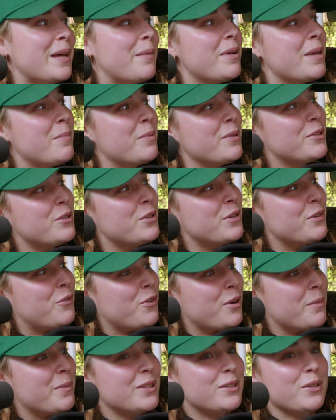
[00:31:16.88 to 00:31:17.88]
some people's
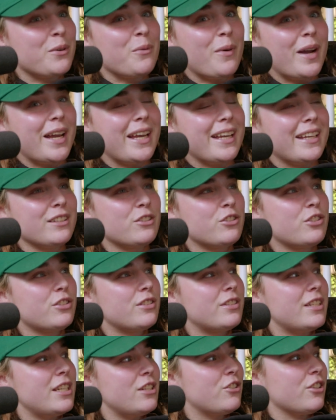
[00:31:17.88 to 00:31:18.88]
uniform is a white
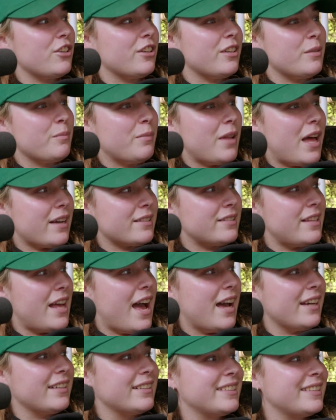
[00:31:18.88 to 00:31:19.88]
t-shirt and black
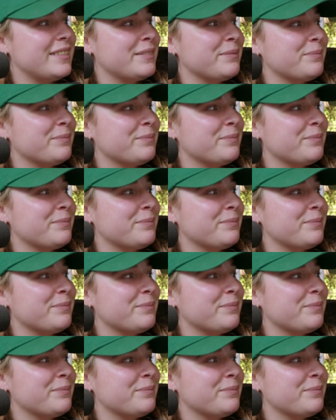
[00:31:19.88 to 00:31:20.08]
slacks.